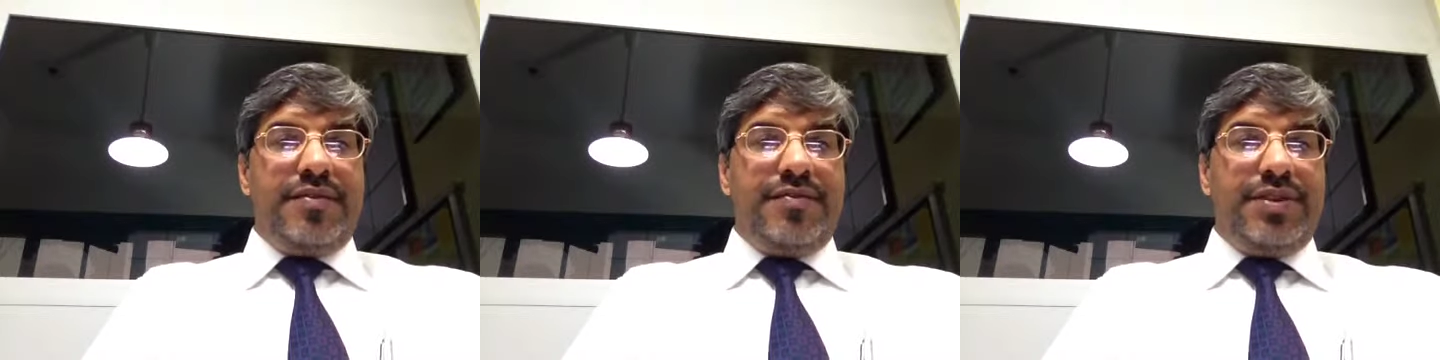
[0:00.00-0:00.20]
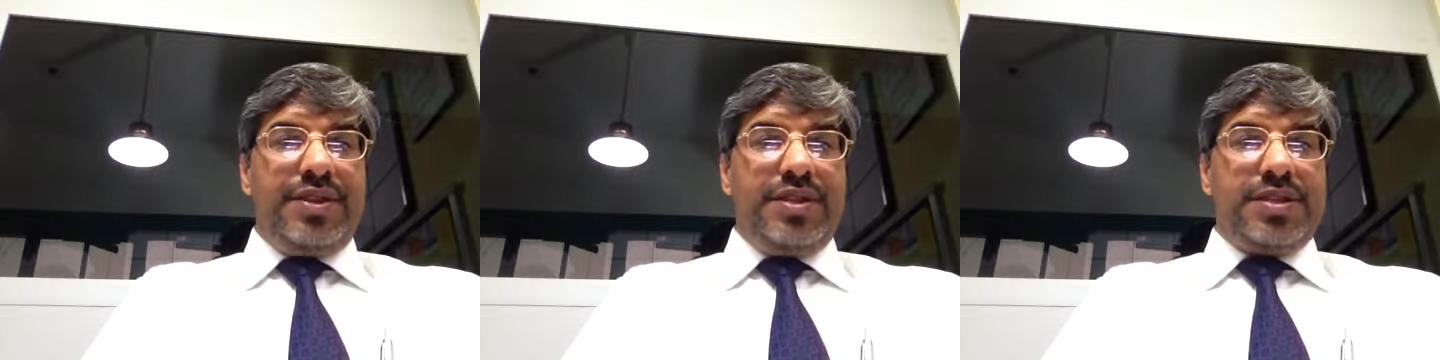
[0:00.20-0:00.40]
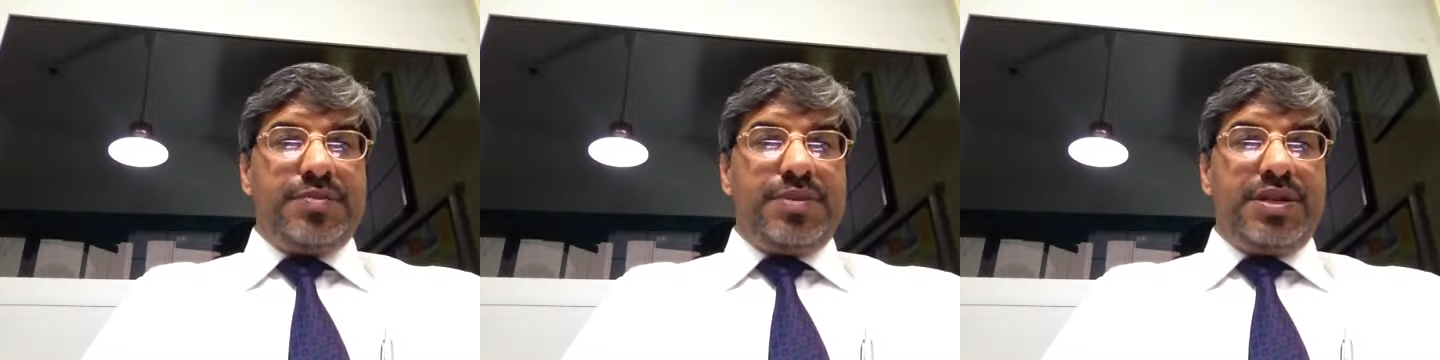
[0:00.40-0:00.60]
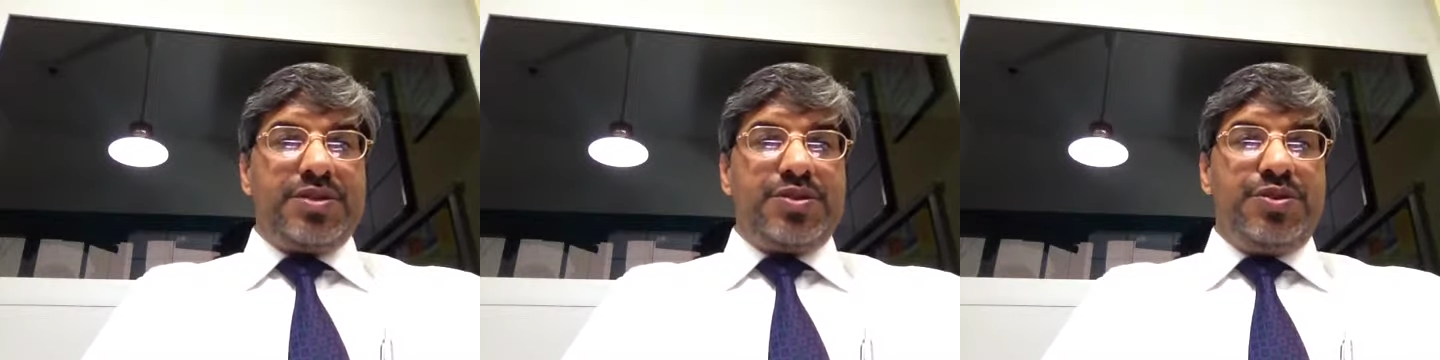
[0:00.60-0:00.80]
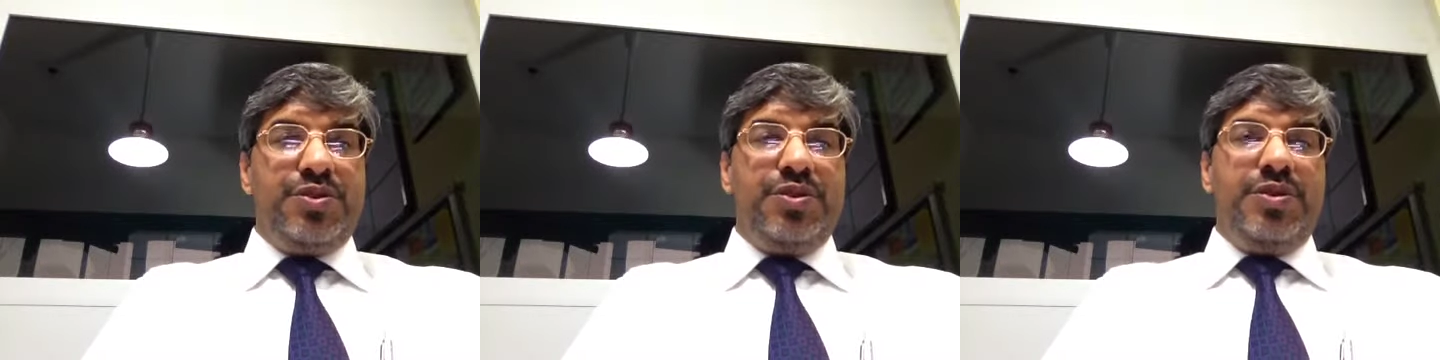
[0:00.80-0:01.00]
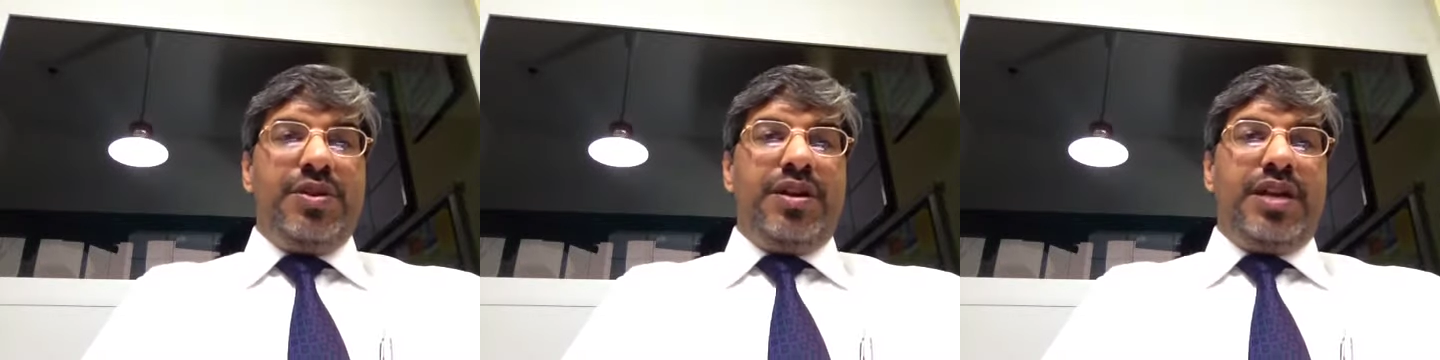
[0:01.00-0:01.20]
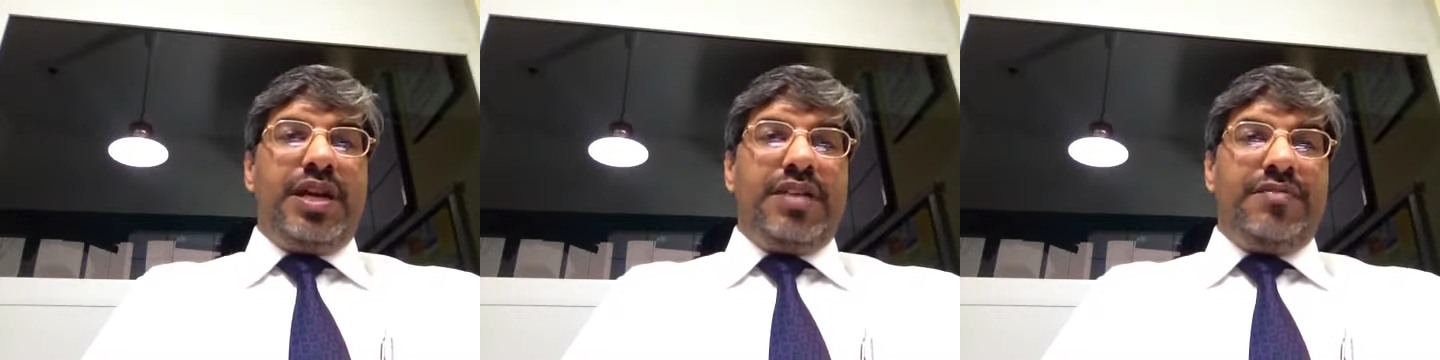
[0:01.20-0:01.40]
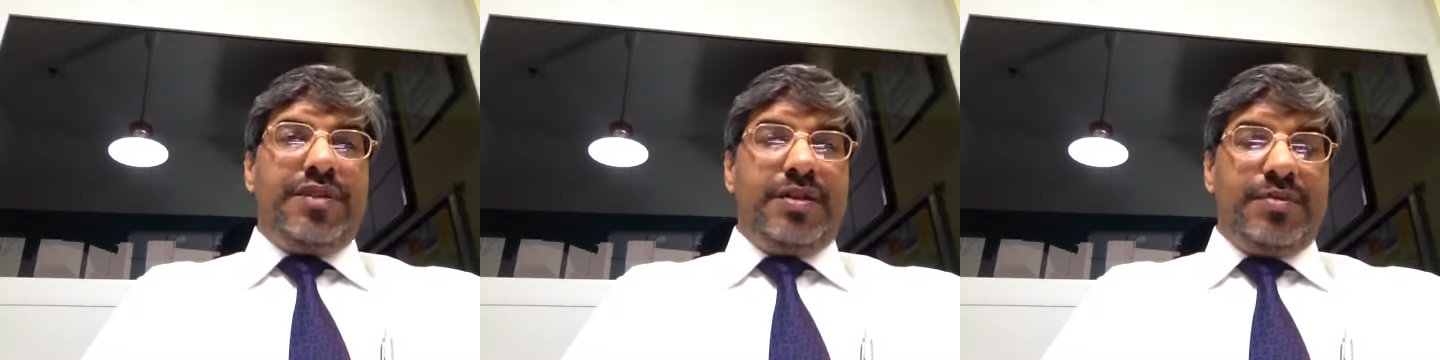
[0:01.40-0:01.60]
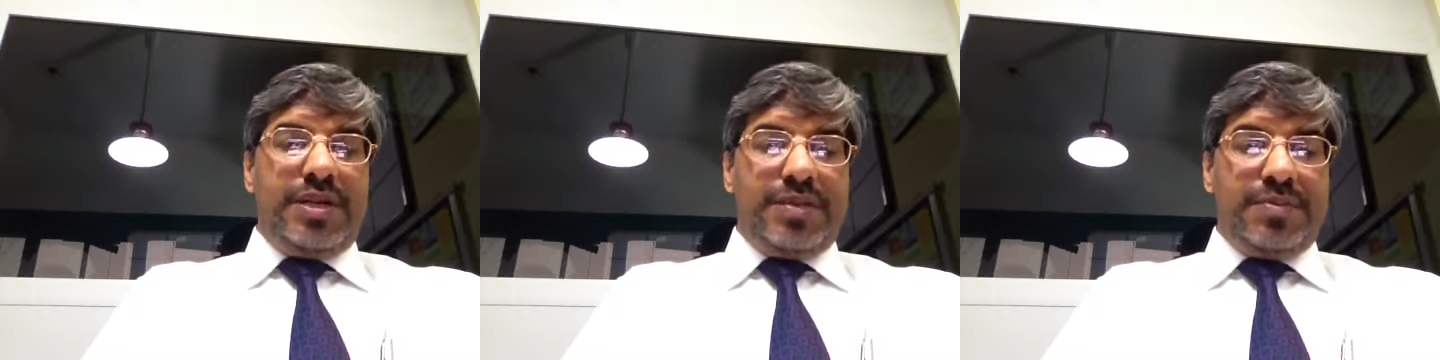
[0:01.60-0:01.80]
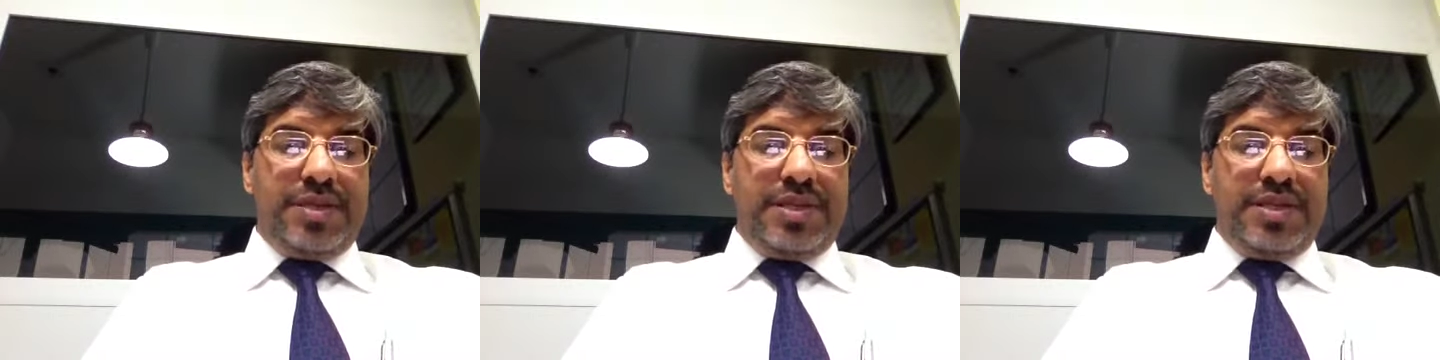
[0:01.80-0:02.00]
with respect to
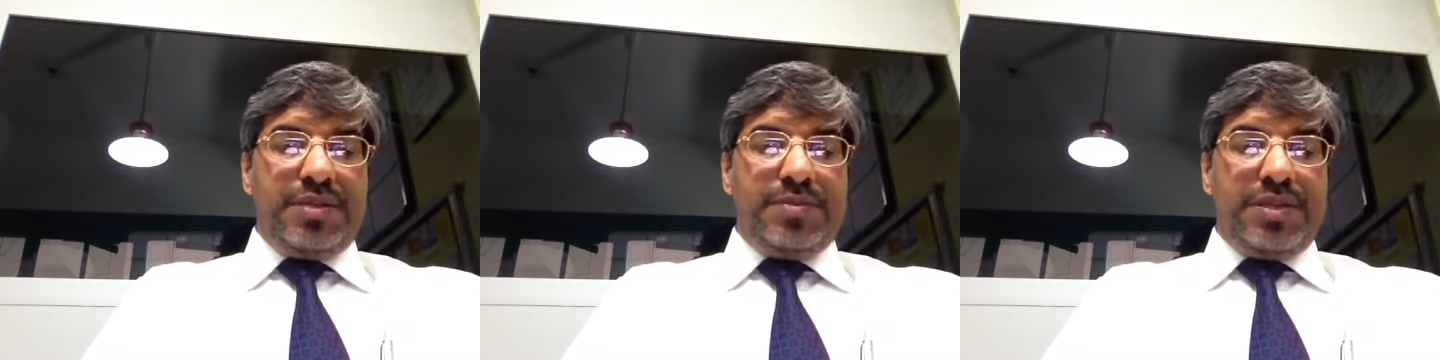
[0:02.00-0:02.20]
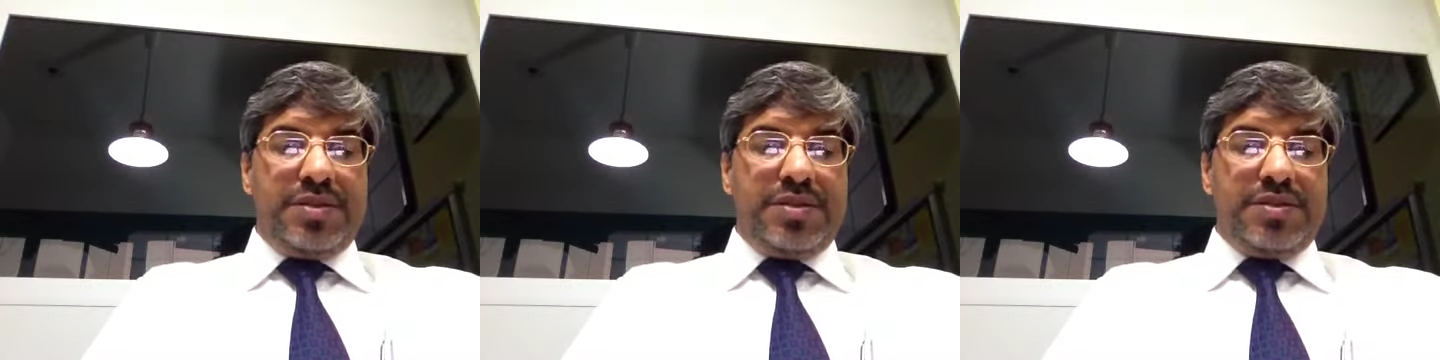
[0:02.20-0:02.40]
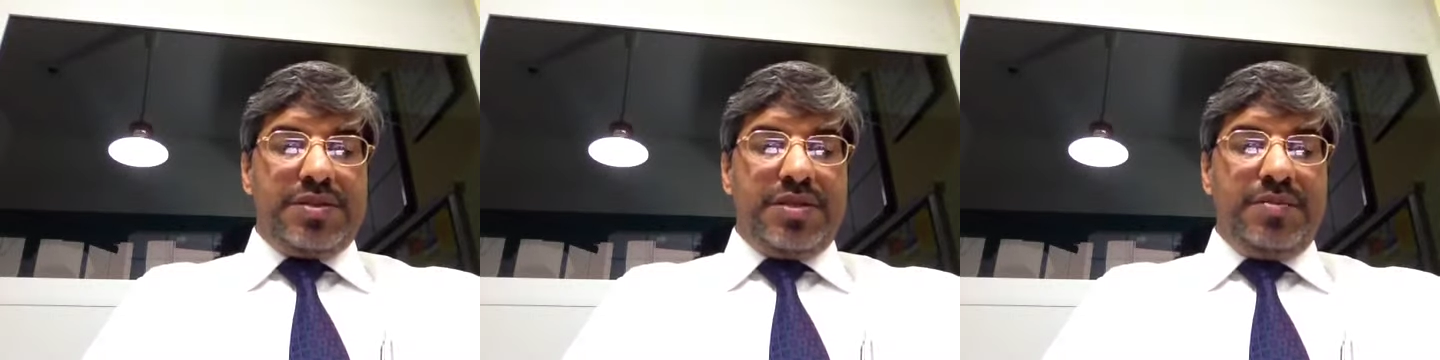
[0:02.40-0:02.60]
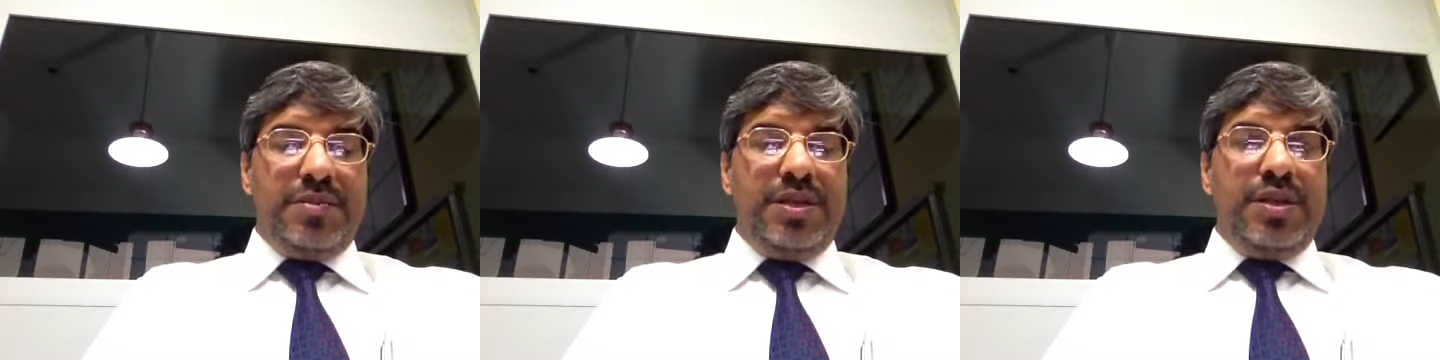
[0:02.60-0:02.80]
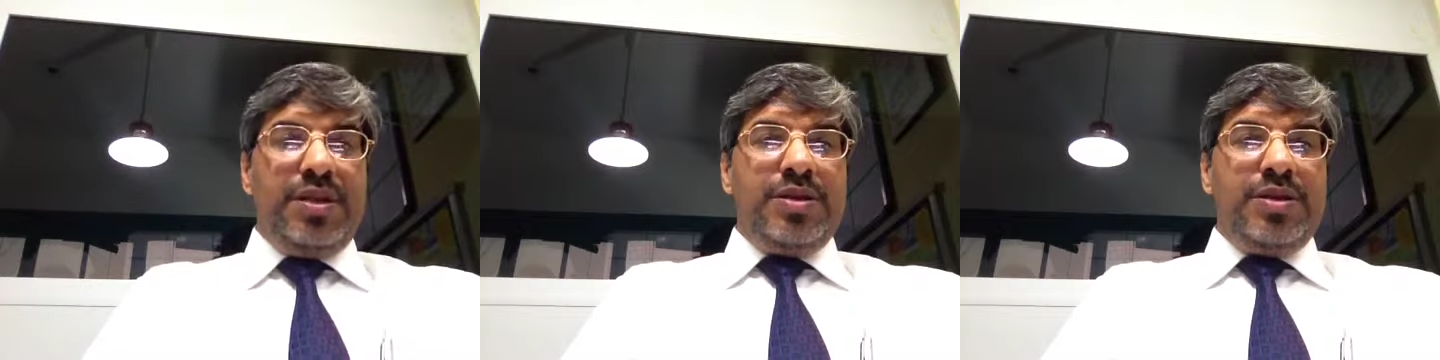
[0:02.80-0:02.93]
environment management system.